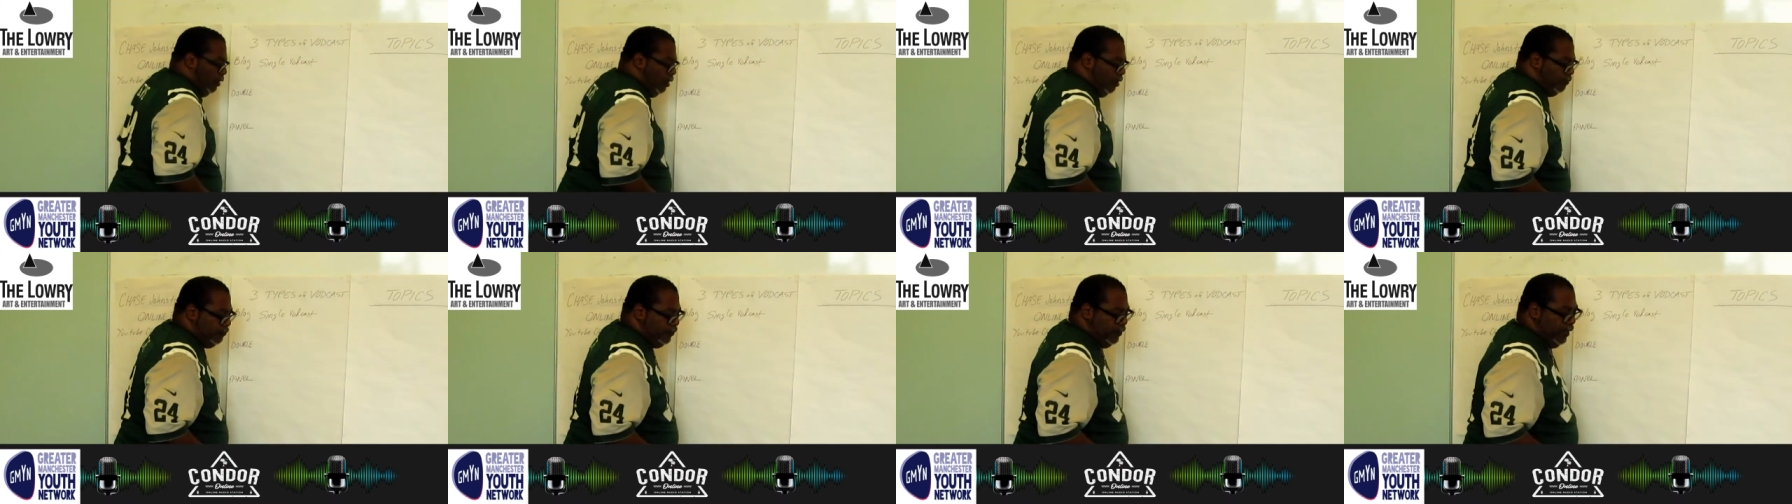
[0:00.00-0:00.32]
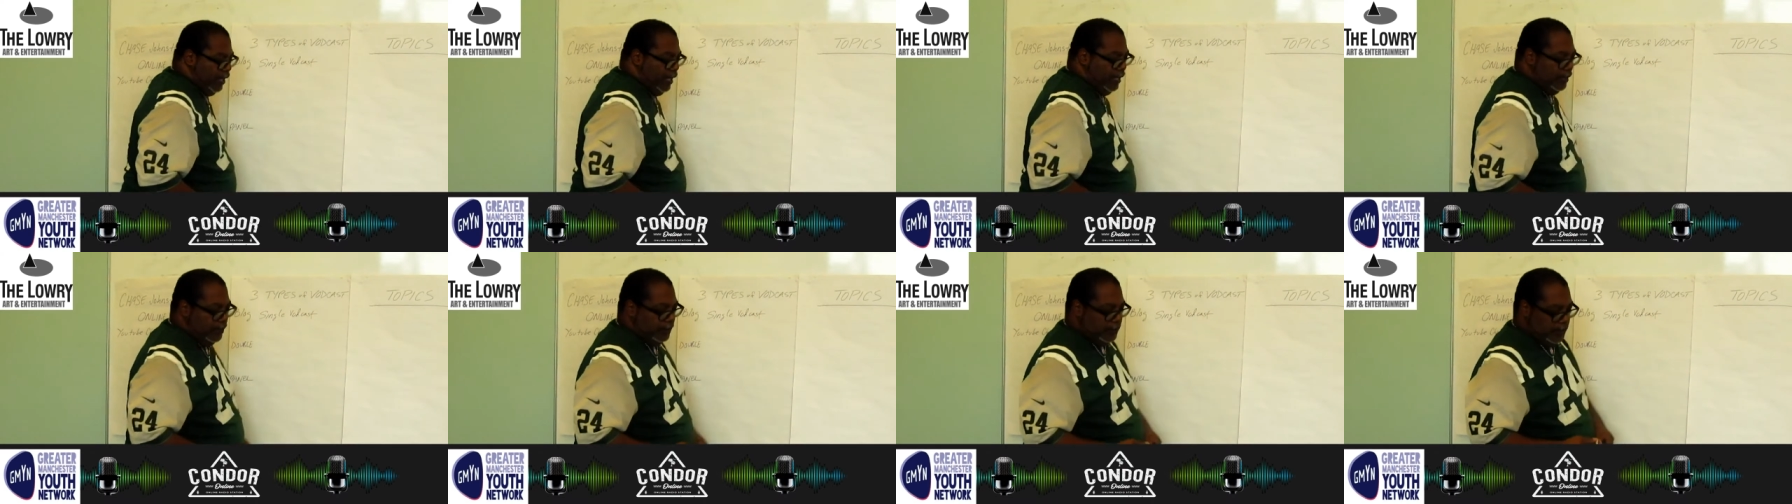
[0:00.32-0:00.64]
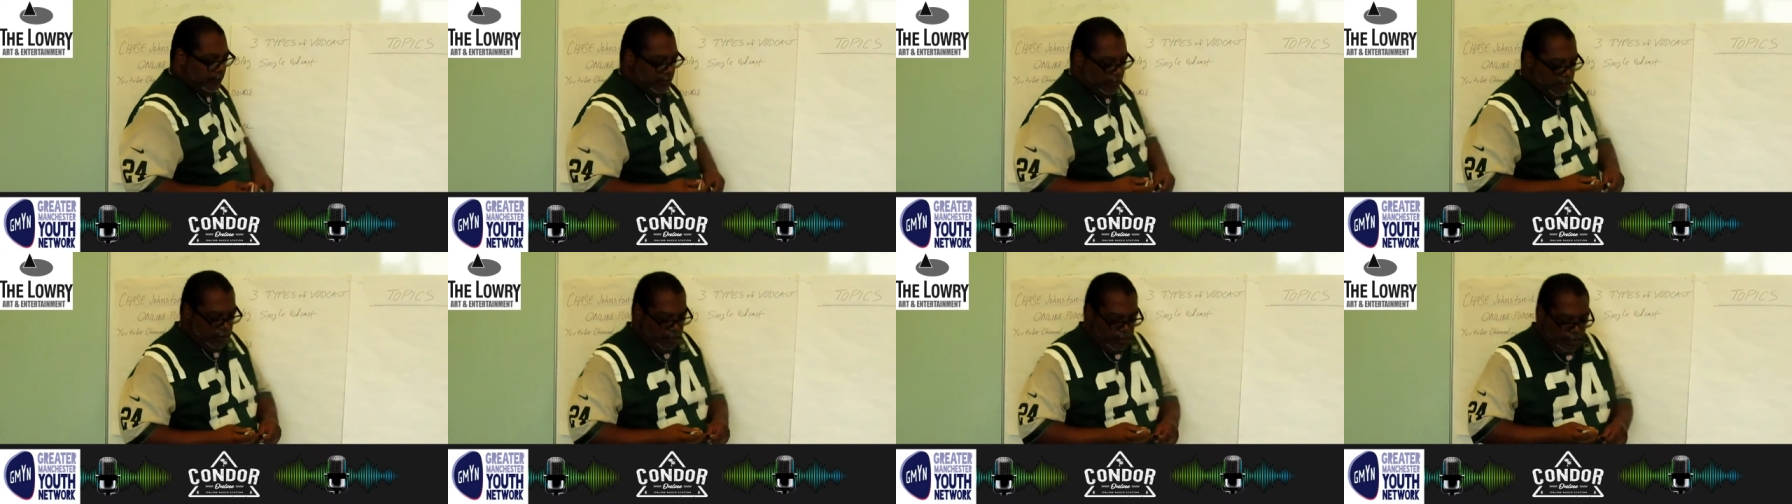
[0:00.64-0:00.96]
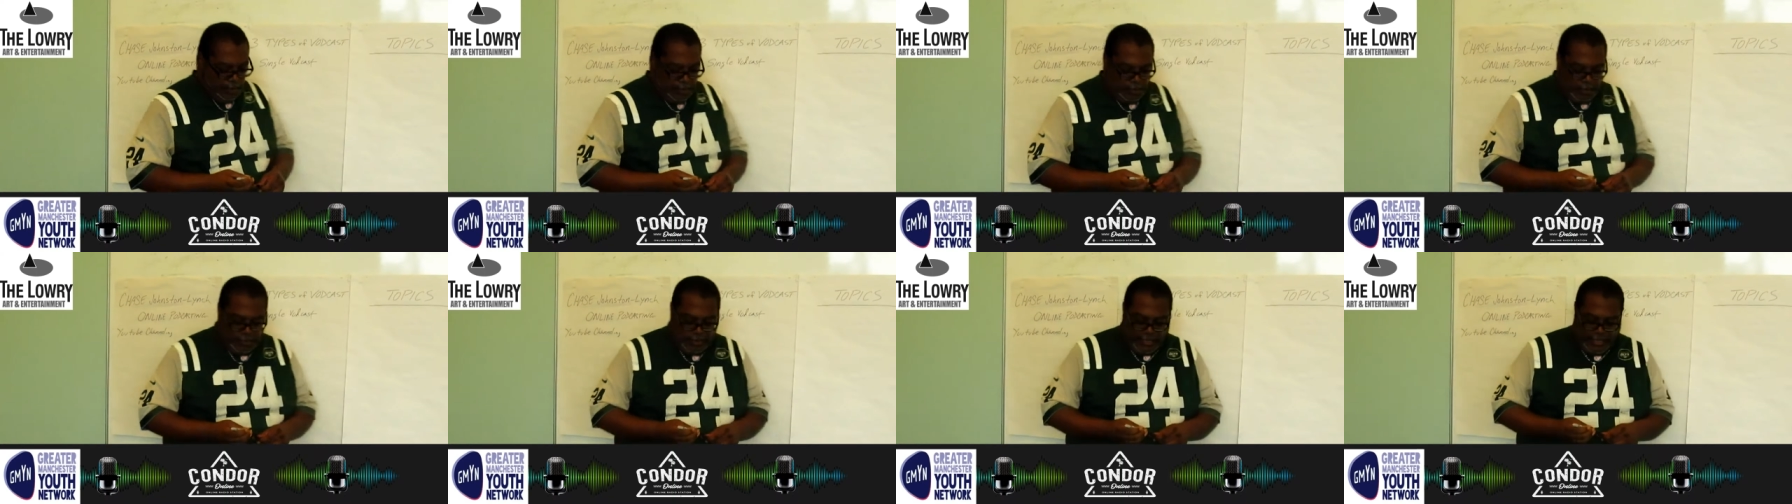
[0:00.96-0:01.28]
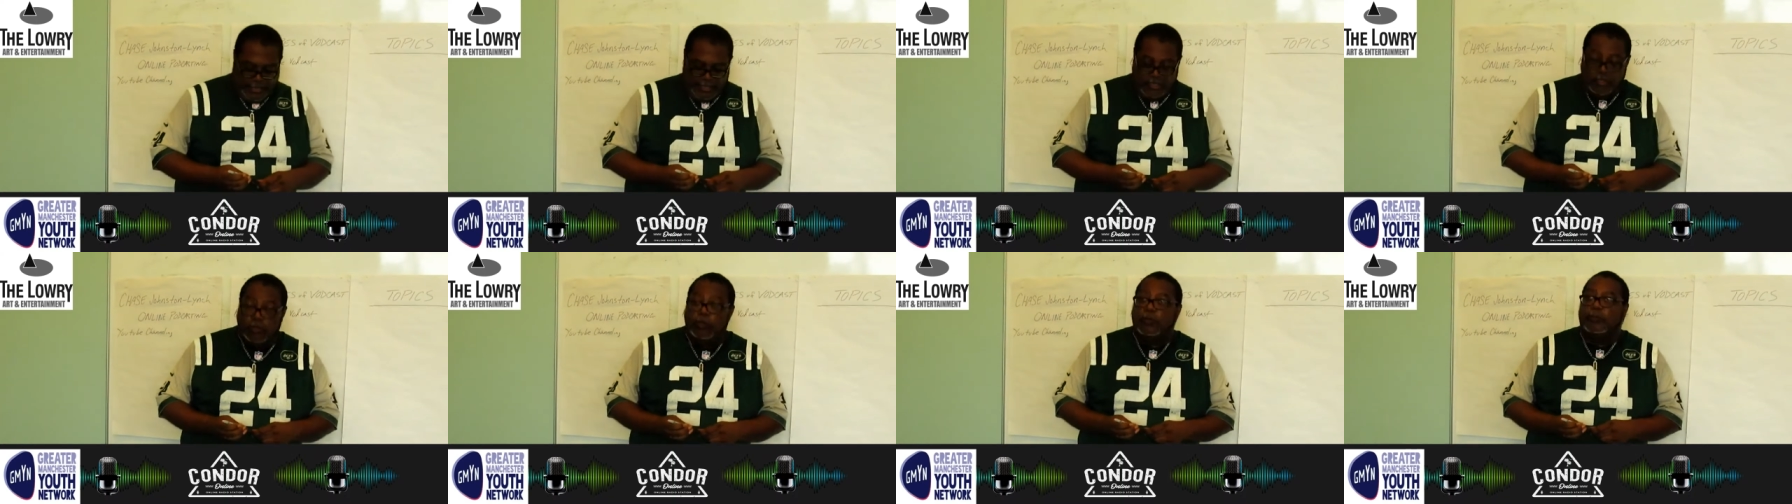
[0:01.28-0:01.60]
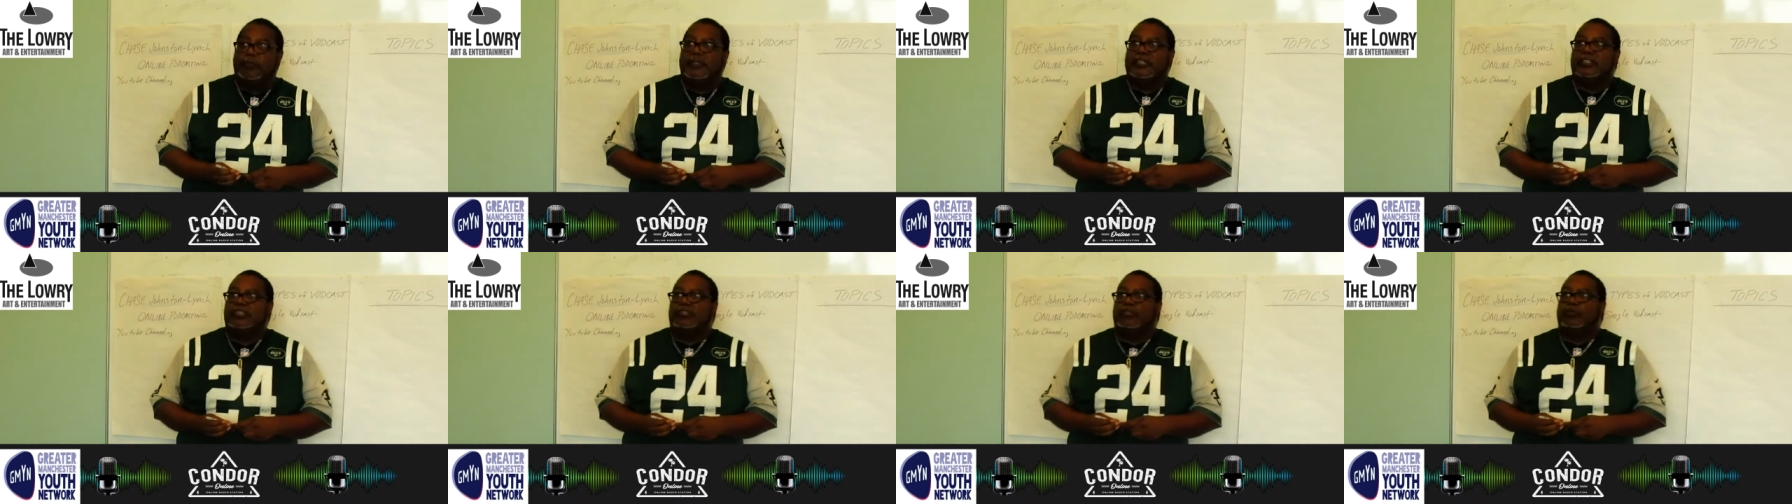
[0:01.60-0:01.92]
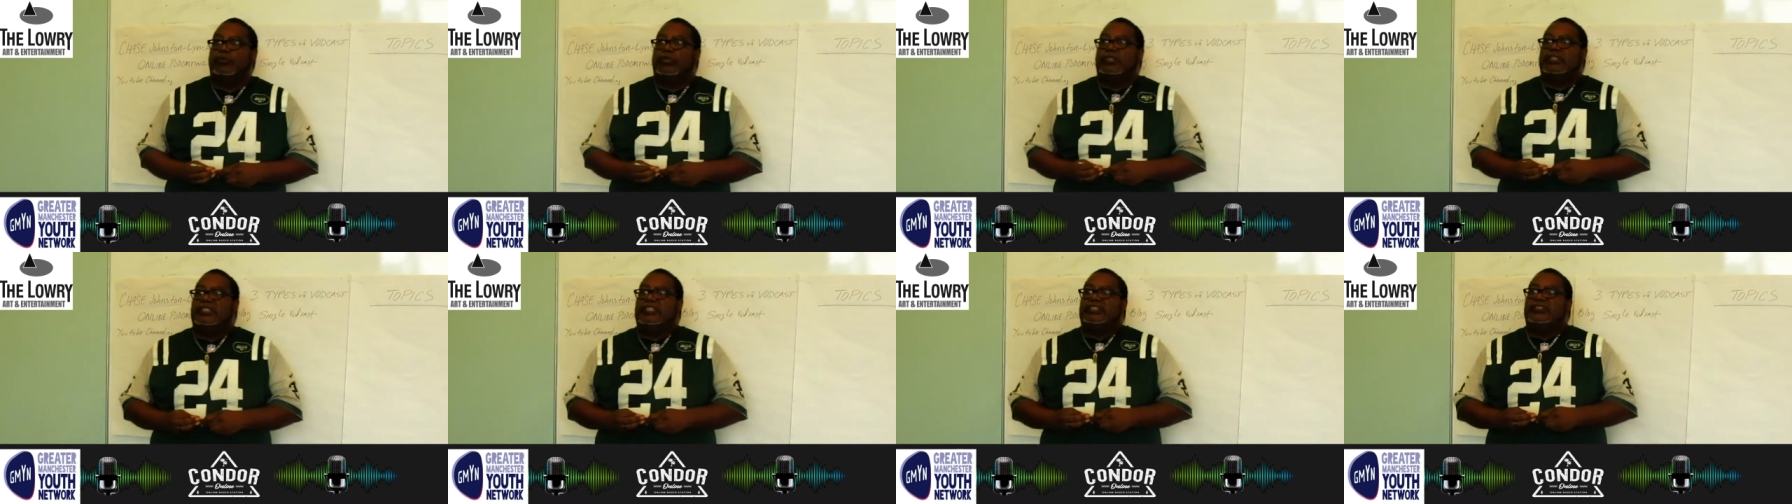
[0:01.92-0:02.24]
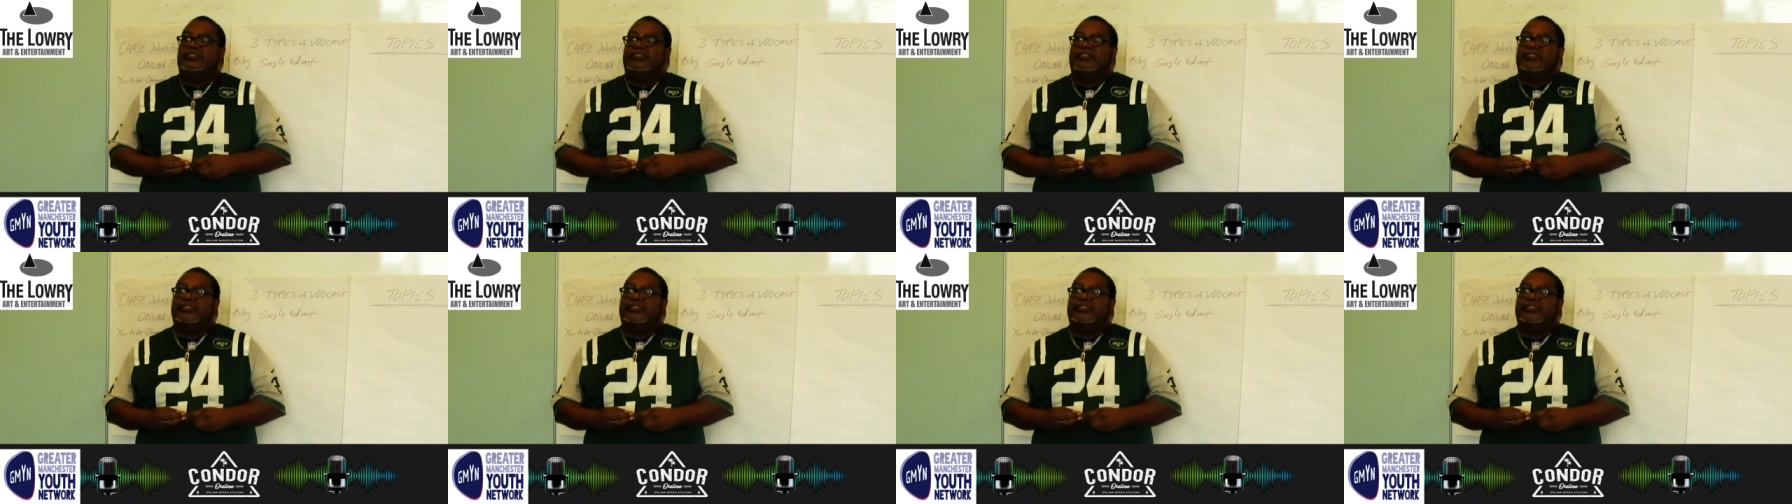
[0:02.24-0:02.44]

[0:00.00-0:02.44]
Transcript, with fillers: a vlog that you will be doing is,